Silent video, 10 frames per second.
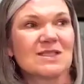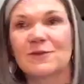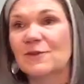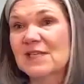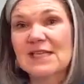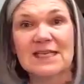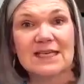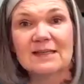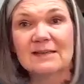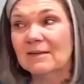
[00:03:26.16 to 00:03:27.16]
was
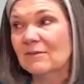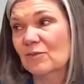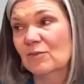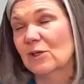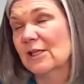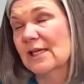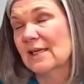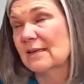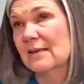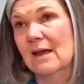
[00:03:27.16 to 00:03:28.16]
15,
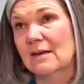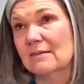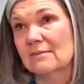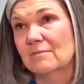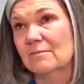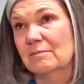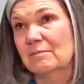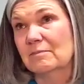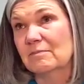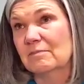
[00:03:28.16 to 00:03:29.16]
really had not
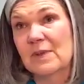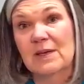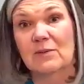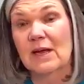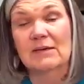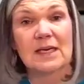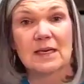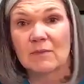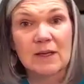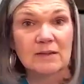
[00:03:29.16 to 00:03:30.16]
been around
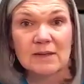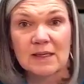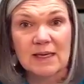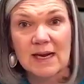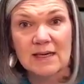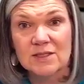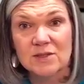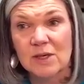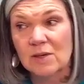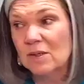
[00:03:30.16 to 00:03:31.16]
anyone that had had a
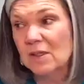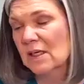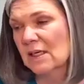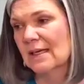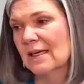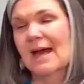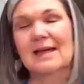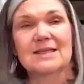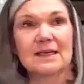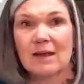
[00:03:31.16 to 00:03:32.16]
stroke.
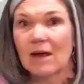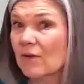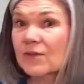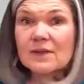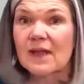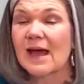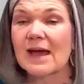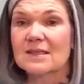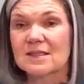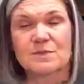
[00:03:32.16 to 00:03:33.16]
I did health
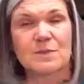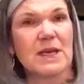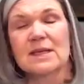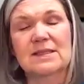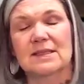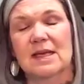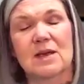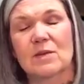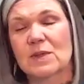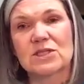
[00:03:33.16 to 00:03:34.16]
class, but
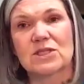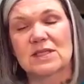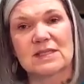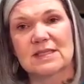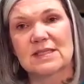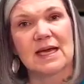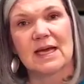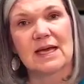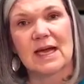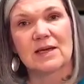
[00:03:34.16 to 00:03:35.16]
it was just,
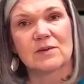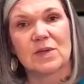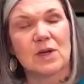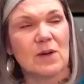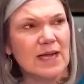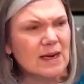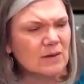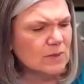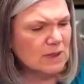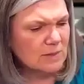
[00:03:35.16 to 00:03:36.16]
I don't know. I
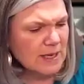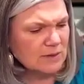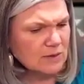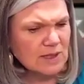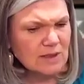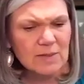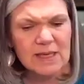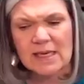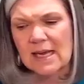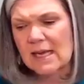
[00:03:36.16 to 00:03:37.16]
had a really bad crick in
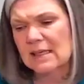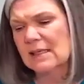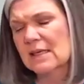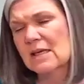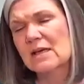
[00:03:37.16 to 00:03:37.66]
my neck.